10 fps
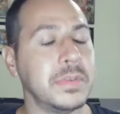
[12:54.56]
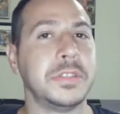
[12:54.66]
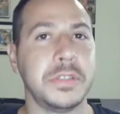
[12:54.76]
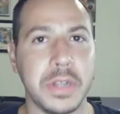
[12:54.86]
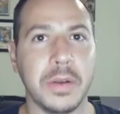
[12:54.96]

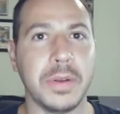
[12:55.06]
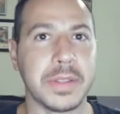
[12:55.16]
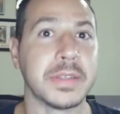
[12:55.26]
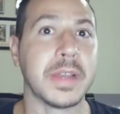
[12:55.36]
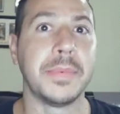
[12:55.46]
which you know
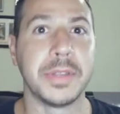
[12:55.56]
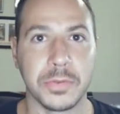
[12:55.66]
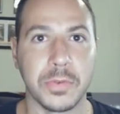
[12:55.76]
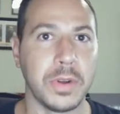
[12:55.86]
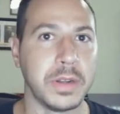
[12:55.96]
at the time of
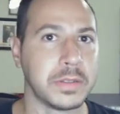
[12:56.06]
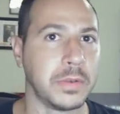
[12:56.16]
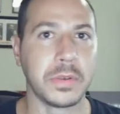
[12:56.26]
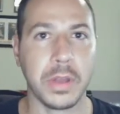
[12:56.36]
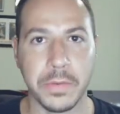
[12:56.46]
this recording is
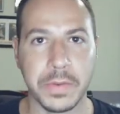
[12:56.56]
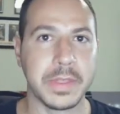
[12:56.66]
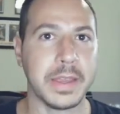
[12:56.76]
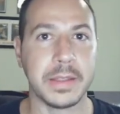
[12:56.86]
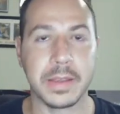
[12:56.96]
the whole
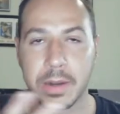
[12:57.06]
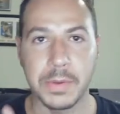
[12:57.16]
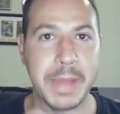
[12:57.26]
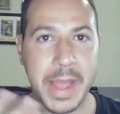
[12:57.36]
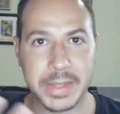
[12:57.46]
COVID thing. You got
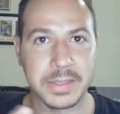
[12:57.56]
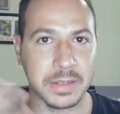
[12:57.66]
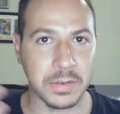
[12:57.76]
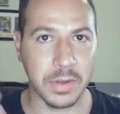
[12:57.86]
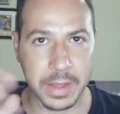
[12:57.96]
to wear
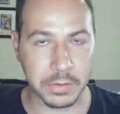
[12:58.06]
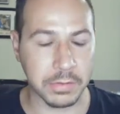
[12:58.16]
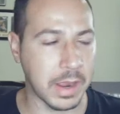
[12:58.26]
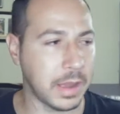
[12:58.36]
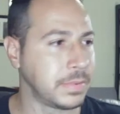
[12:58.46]
masks and all that
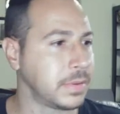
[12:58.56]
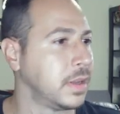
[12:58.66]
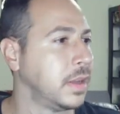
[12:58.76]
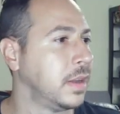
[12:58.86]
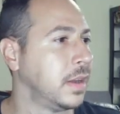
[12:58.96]
crap.
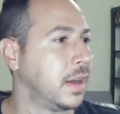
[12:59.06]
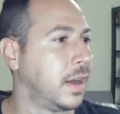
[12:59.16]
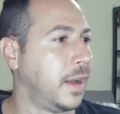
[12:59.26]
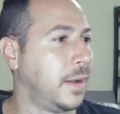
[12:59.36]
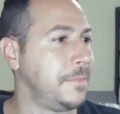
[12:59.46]

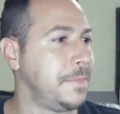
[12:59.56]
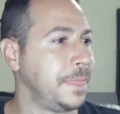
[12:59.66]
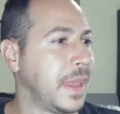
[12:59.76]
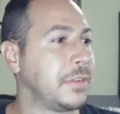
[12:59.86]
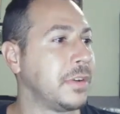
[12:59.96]
Um,
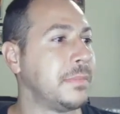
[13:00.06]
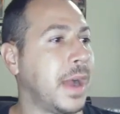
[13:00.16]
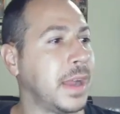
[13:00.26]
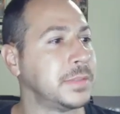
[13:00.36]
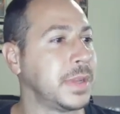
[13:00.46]
and it
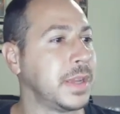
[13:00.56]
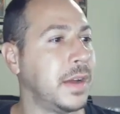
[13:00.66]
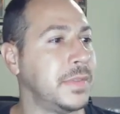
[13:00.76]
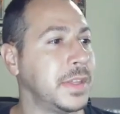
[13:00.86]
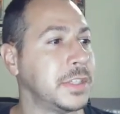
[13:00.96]
reminds me
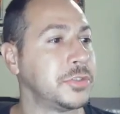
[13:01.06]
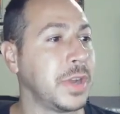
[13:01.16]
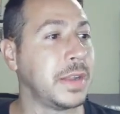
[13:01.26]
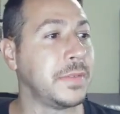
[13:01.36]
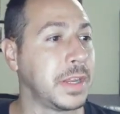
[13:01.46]
of this
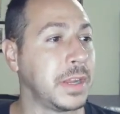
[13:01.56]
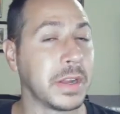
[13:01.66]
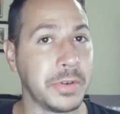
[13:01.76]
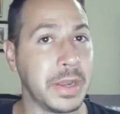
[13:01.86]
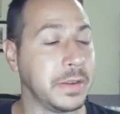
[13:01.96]
training video
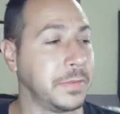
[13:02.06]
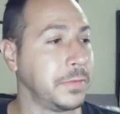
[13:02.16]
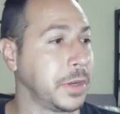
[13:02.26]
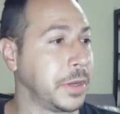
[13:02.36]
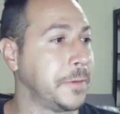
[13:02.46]
I created
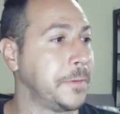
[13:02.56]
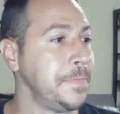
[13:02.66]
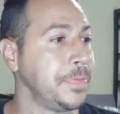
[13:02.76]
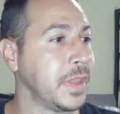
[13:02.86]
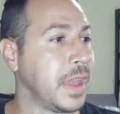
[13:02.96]
for you.